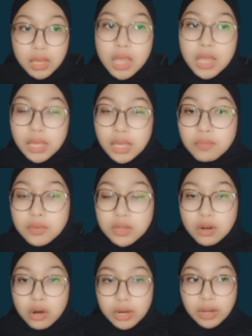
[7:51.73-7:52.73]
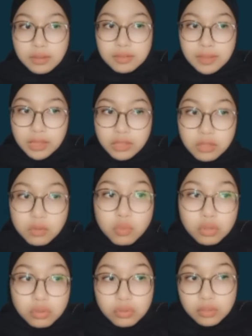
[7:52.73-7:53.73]
If the organization wants to
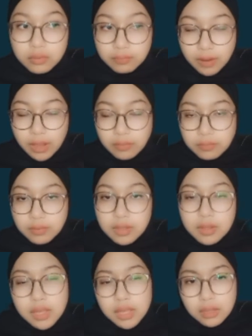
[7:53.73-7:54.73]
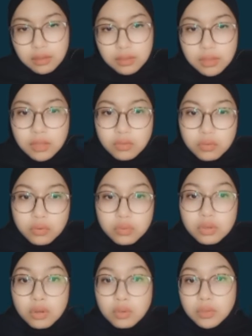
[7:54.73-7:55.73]
survive, it needs to
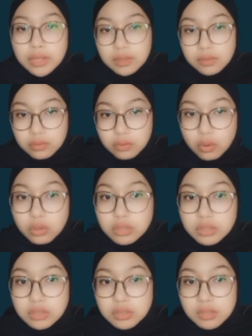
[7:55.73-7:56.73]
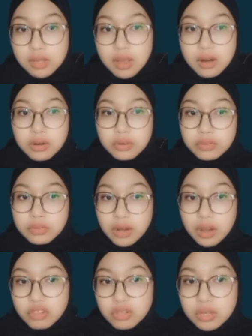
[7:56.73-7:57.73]
lower its costs,
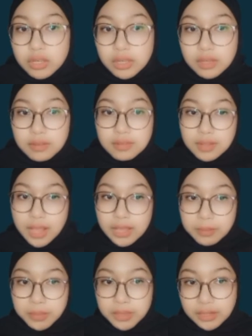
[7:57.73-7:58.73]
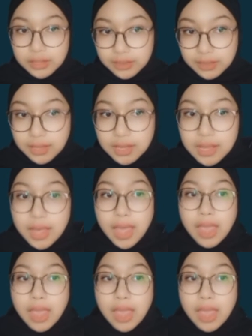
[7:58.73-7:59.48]
restructure its liability, and